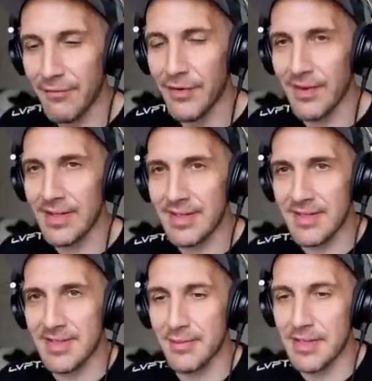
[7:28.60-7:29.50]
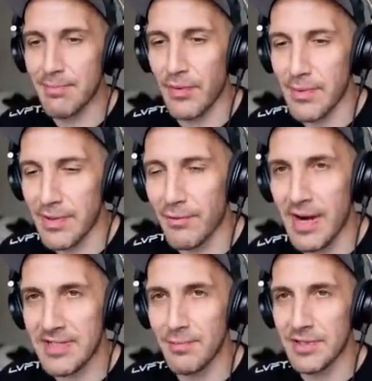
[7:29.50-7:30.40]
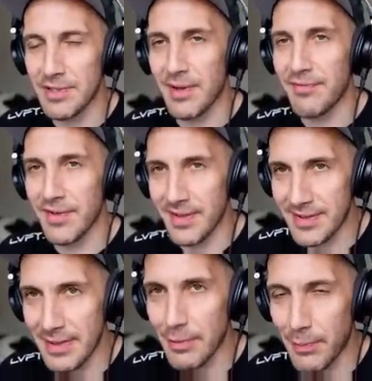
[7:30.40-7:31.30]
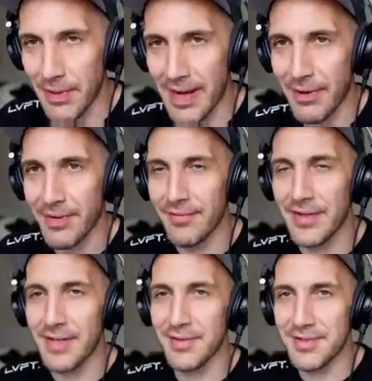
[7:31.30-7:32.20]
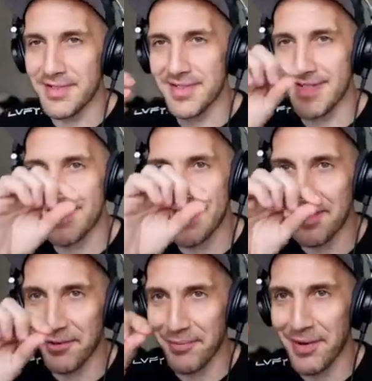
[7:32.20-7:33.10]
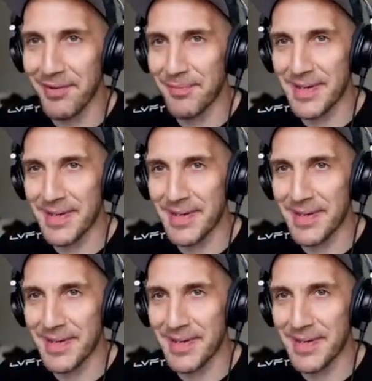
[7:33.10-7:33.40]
I feel like that's something Bring Me the Horizon would do. I feel like they would put out a video that's just a single row of